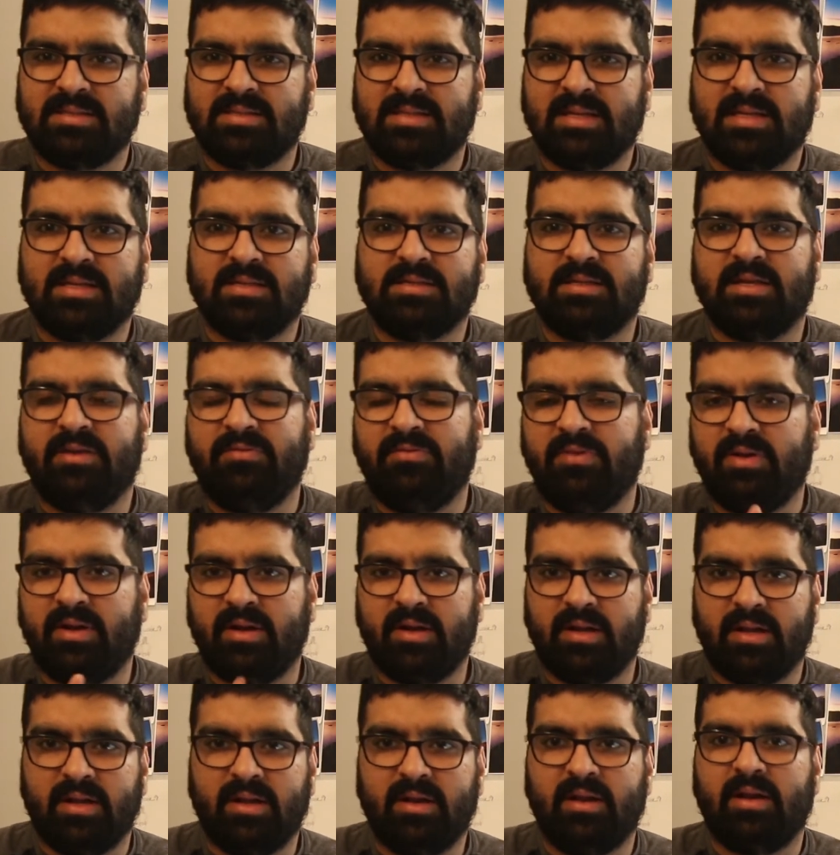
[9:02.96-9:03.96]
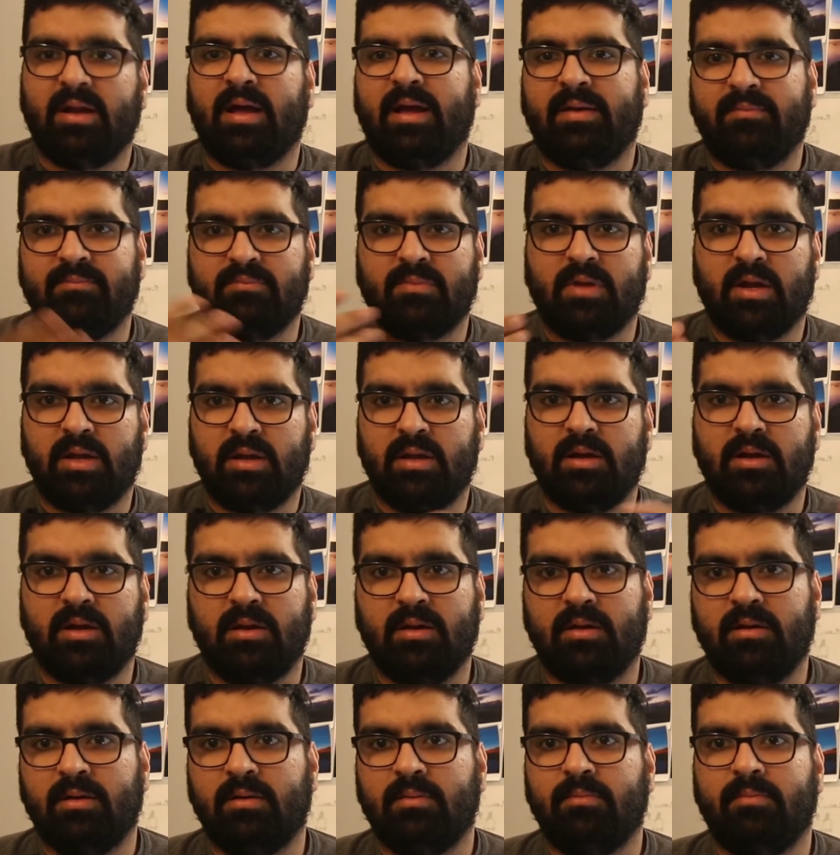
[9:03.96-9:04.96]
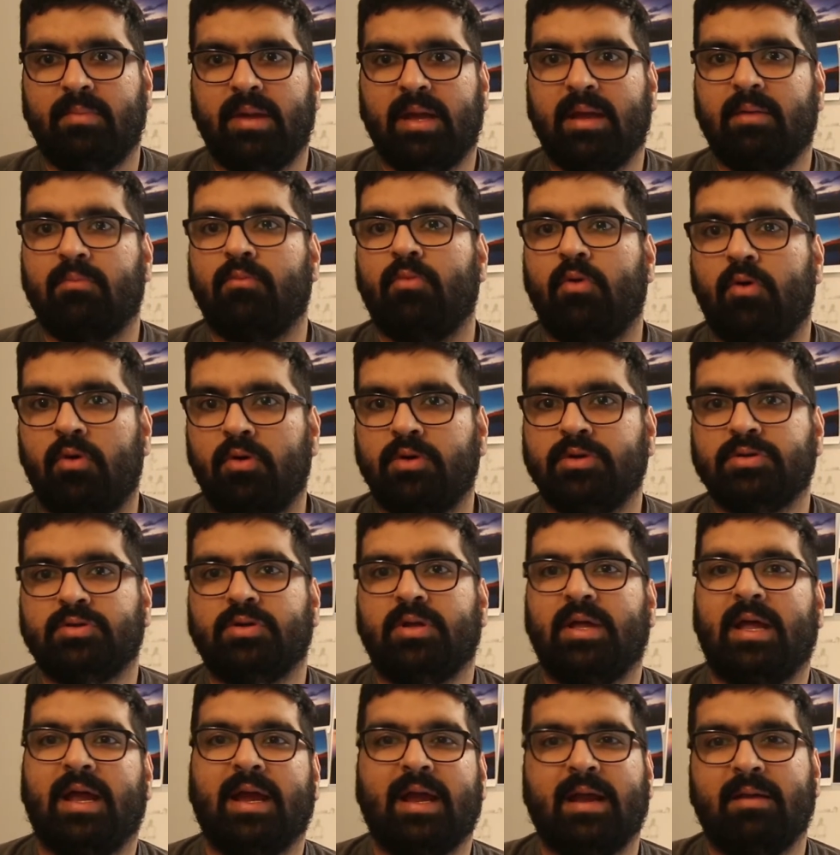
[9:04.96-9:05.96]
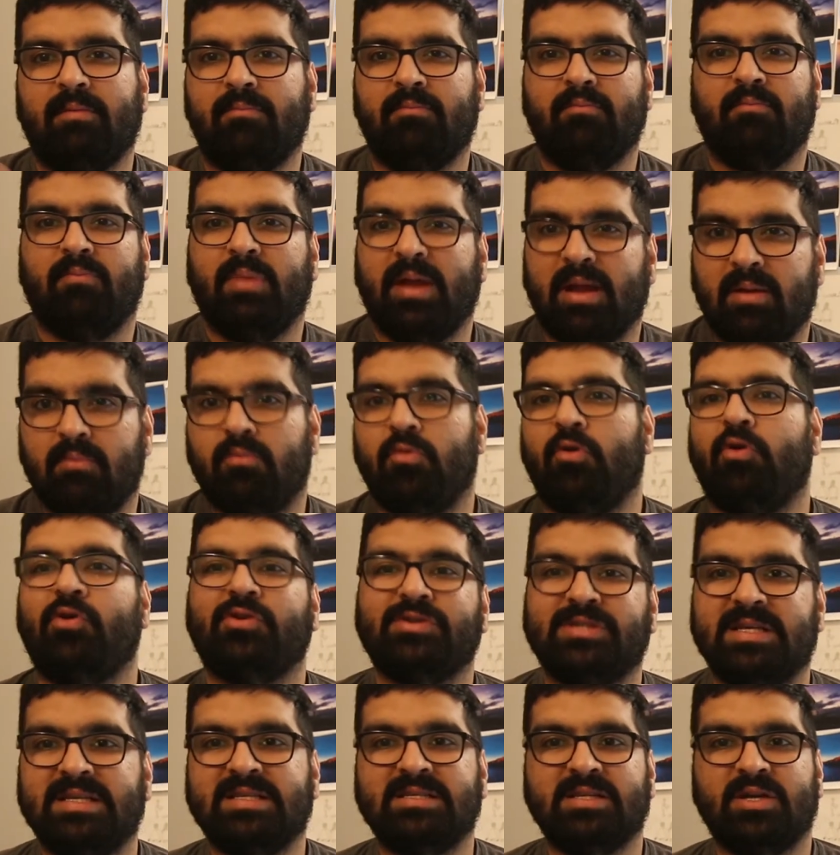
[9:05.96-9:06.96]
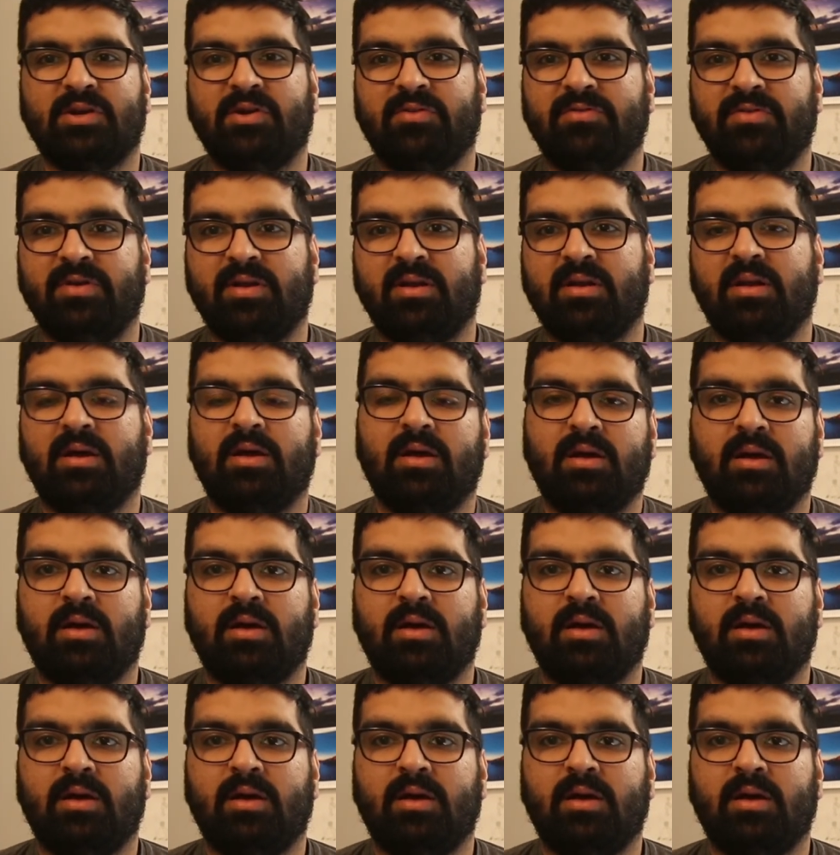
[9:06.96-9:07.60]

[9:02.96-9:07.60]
sense. If it didn't, I'm gonna make more so that I can make more sense out of it.